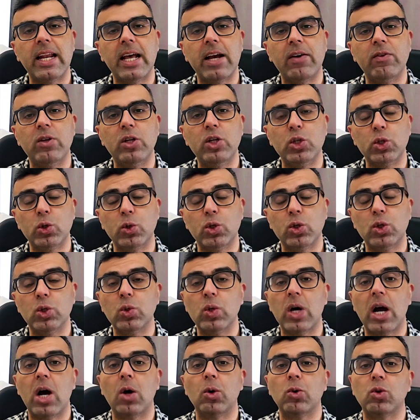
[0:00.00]
I will show you
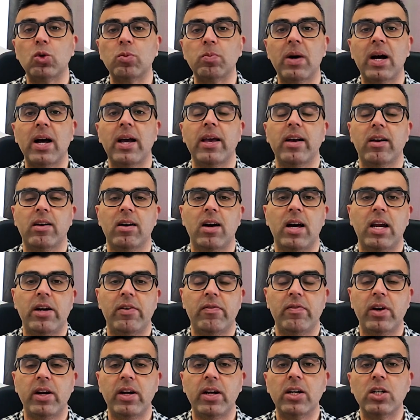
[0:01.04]
how to buy a car in
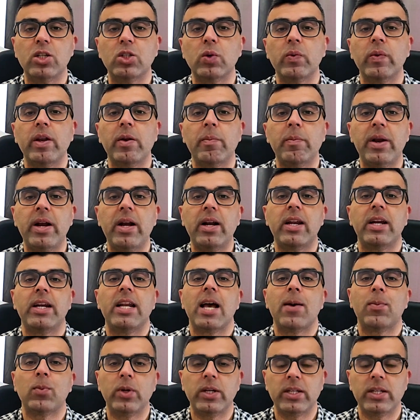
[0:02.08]
Finland. So we'll build a demo